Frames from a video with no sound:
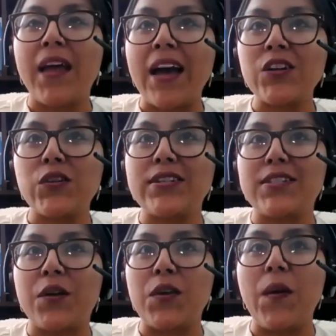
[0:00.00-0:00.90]
actually,
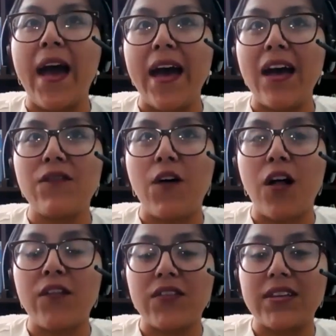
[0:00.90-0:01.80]
so you have
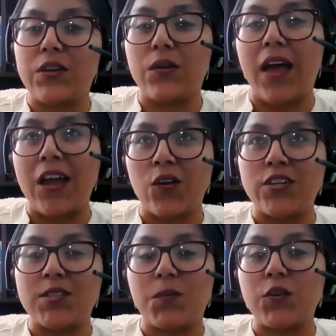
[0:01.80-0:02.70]
all of this at your
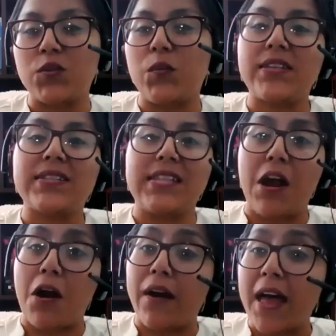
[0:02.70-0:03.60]
disposal with
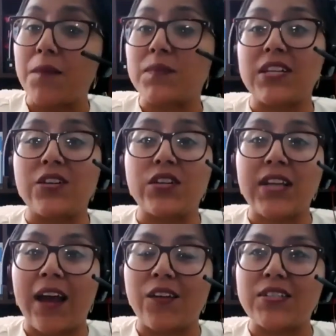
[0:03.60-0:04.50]
CRMs and your
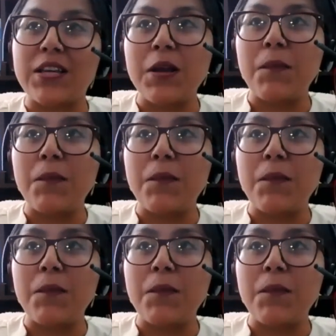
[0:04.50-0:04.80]
dialers.